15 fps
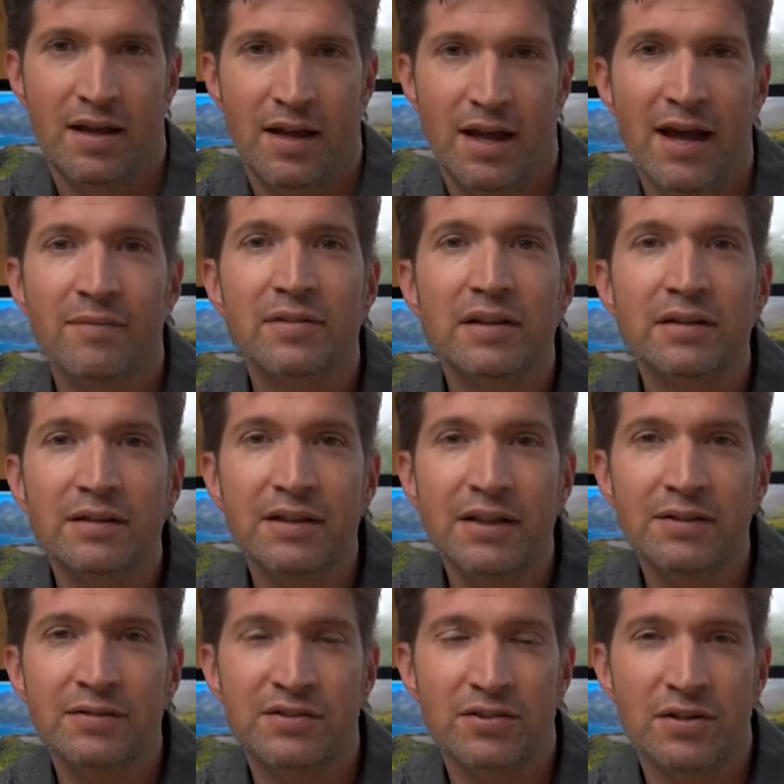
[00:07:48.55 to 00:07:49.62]
Have the
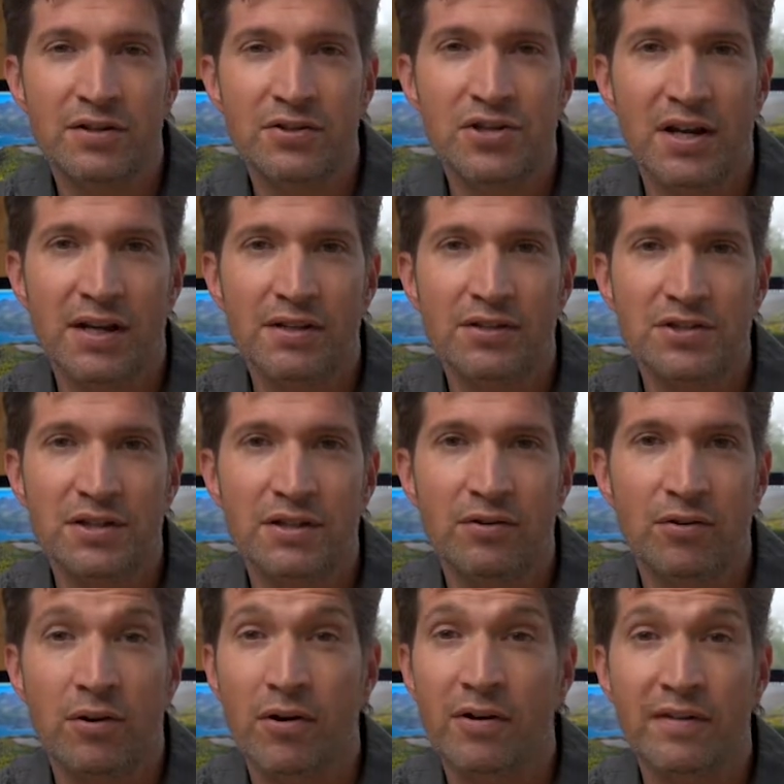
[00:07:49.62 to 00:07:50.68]
leaves started changing,
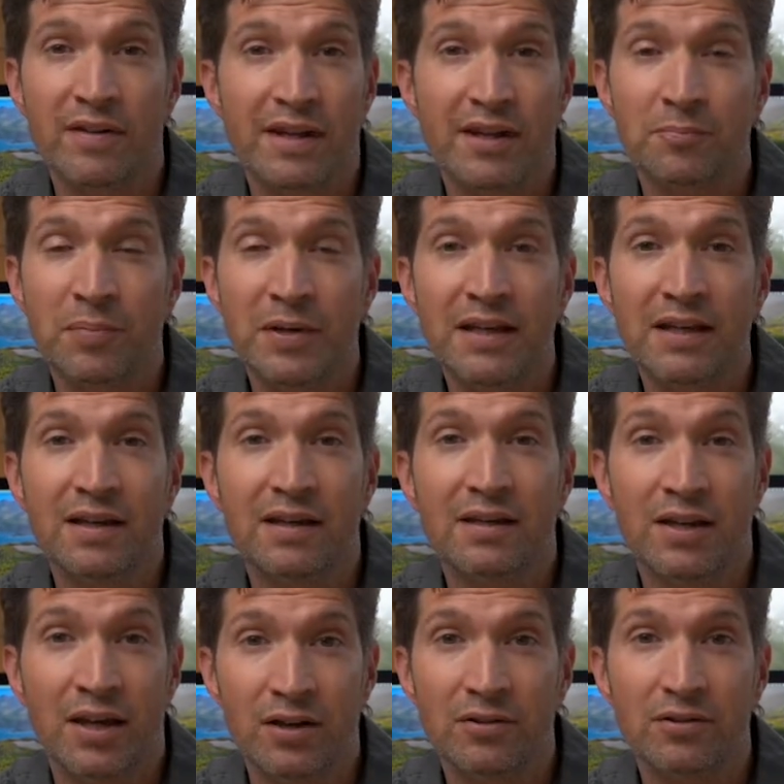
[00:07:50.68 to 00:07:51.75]
or are they at peak
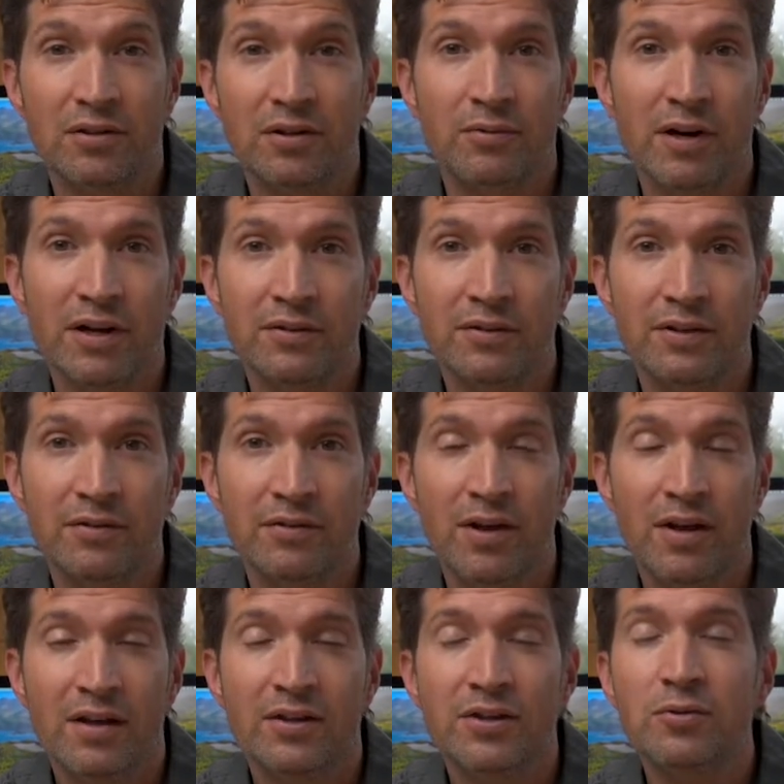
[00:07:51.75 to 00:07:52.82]
color around you?
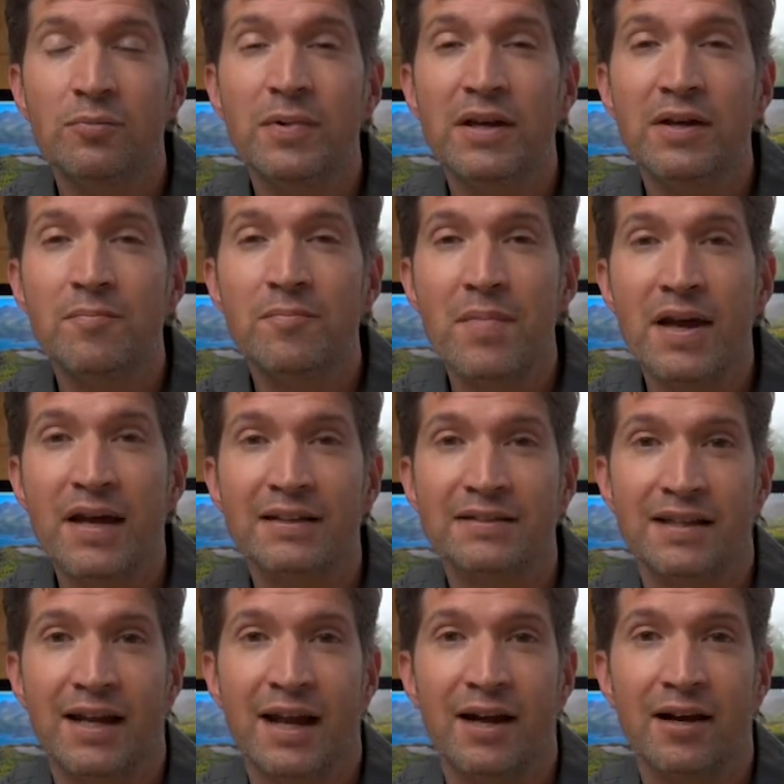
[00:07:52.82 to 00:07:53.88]
You'd be
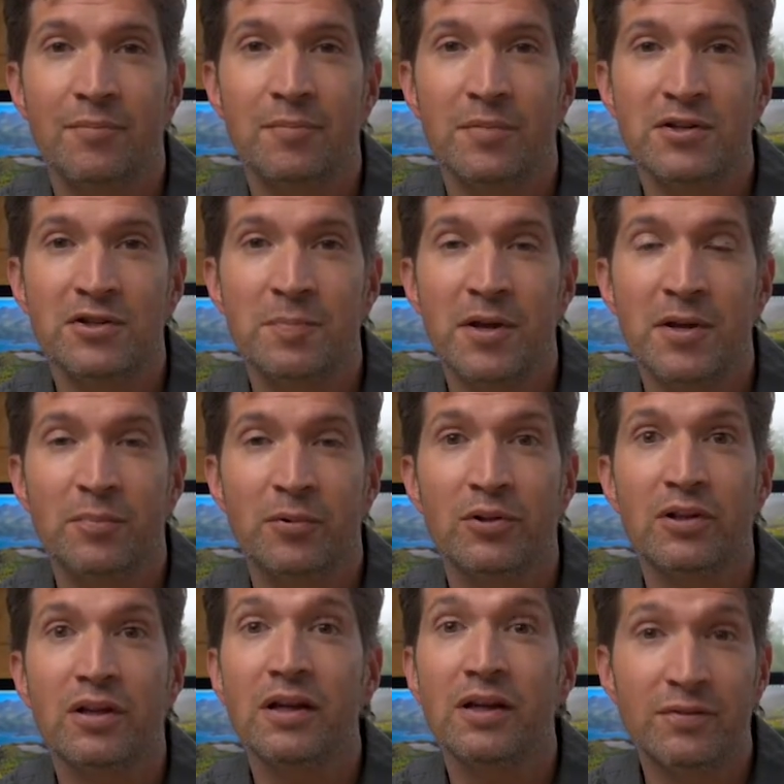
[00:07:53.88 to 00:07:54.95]
amazed at how much people
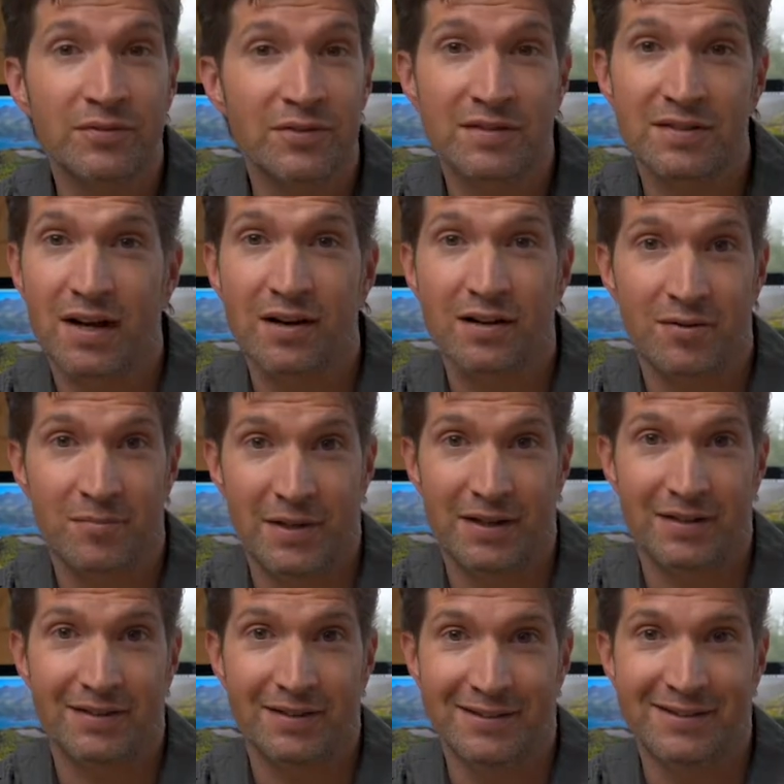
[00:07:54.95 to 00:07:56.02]
love to talk
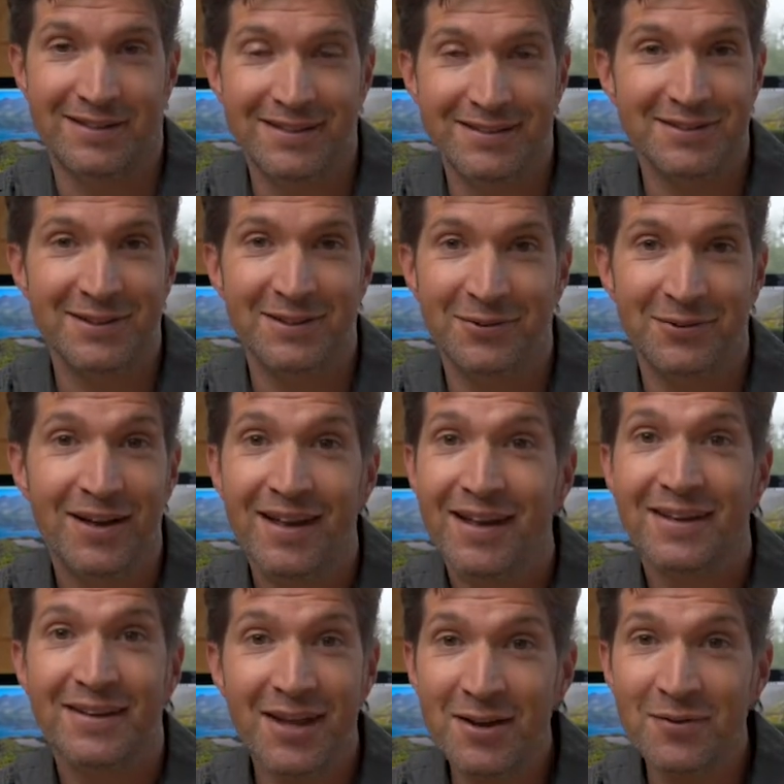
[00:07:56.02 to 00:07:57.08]
about this. So
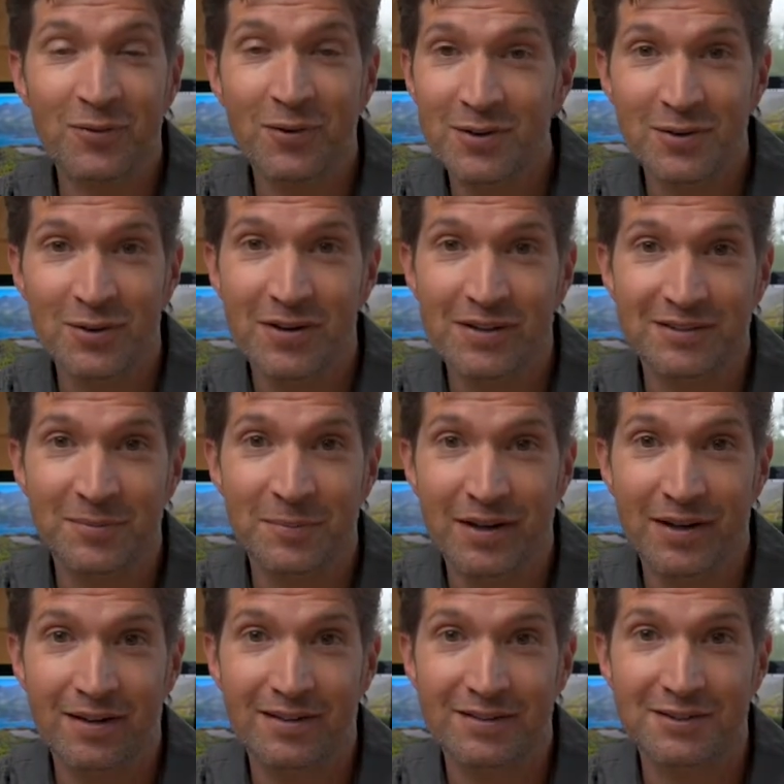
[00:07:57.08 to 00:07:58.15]
never
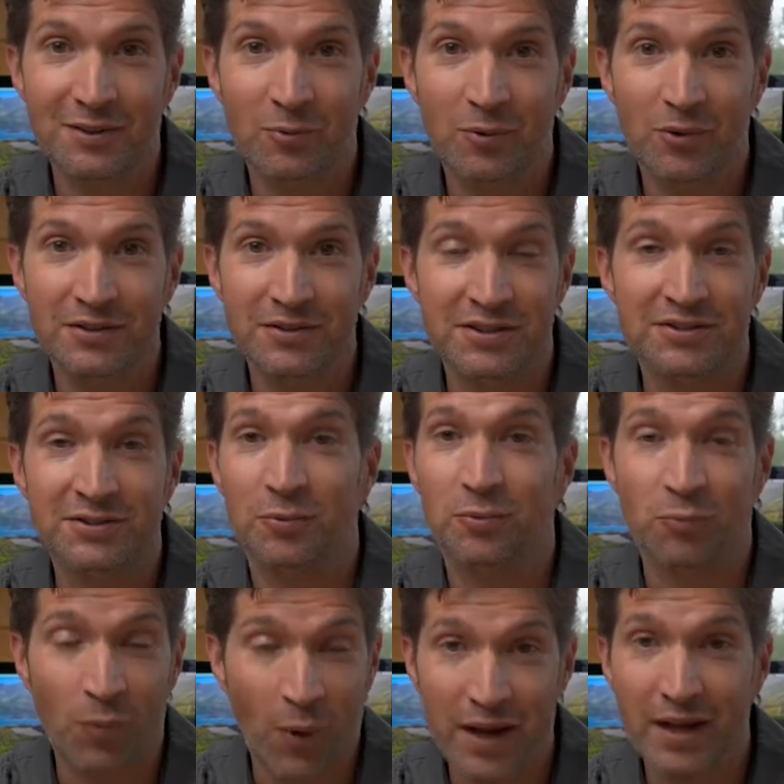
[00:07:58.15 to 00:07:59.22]
underestimate also what just a
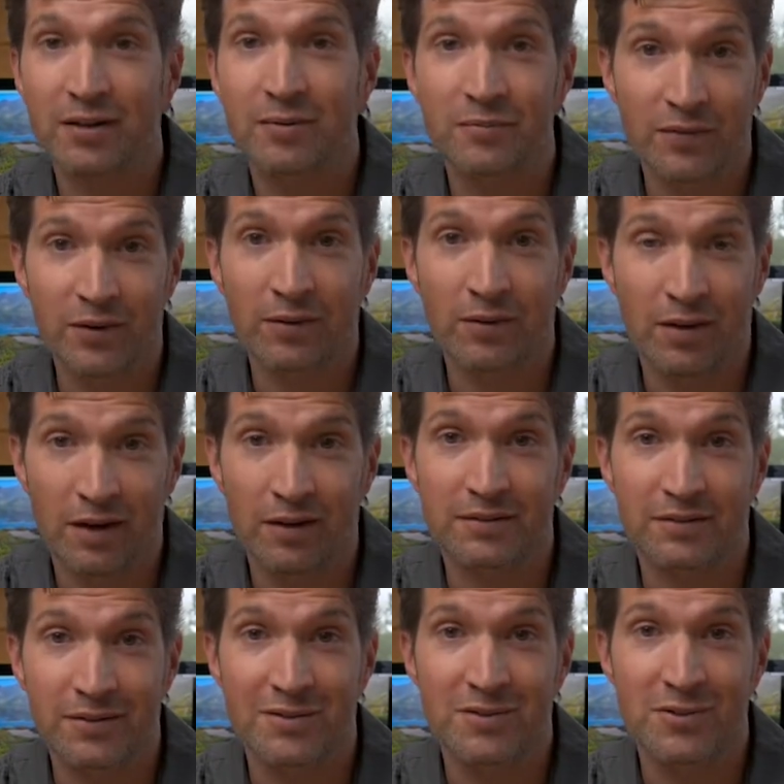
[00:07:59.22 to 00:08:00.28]
random phone call to a